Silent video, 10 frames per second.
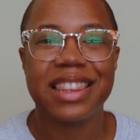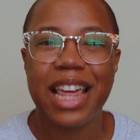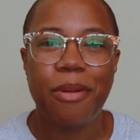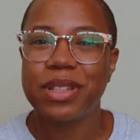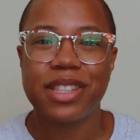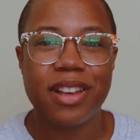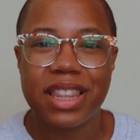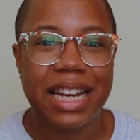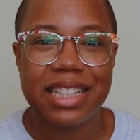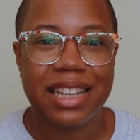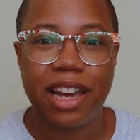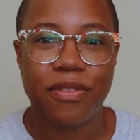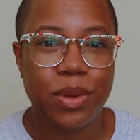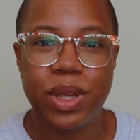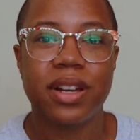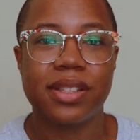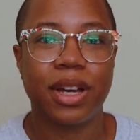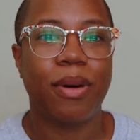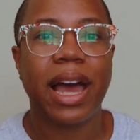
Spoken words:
That was a song that I did like a few years ago.